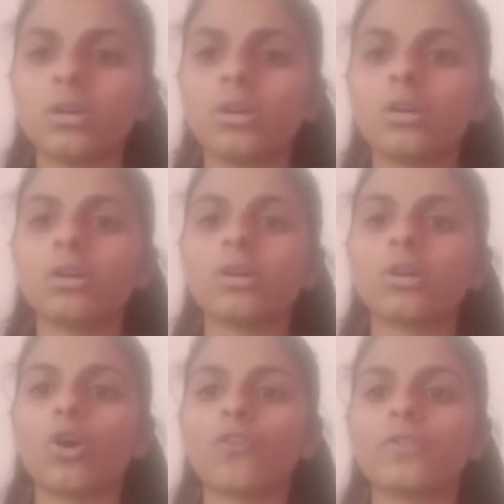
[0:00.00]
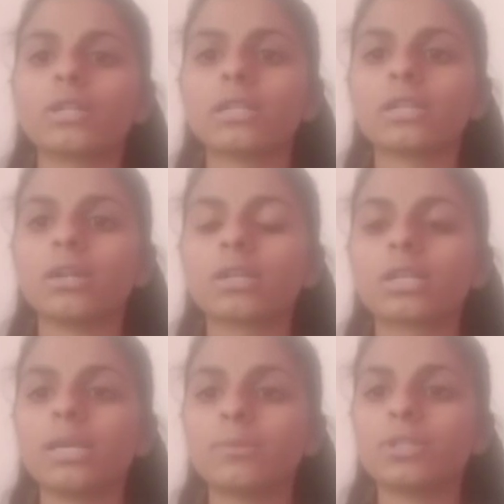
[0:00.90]
of a
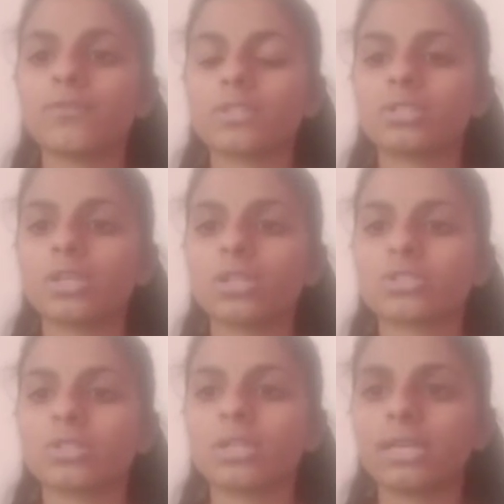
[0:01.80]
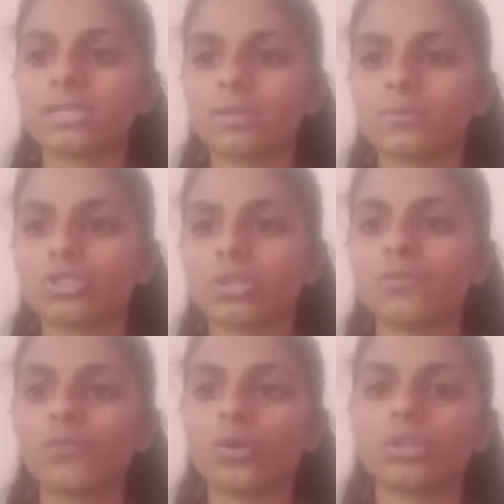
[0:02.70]
claim investigational
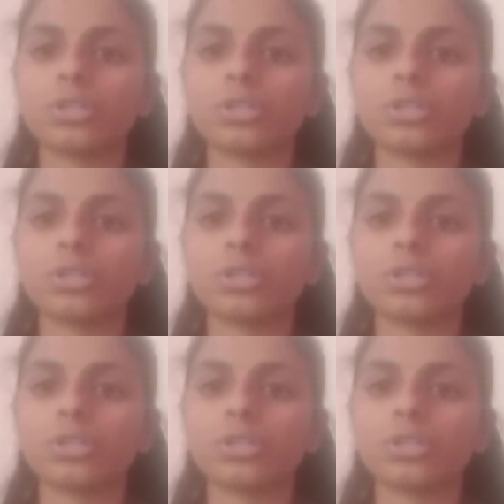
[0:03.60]
exemption for a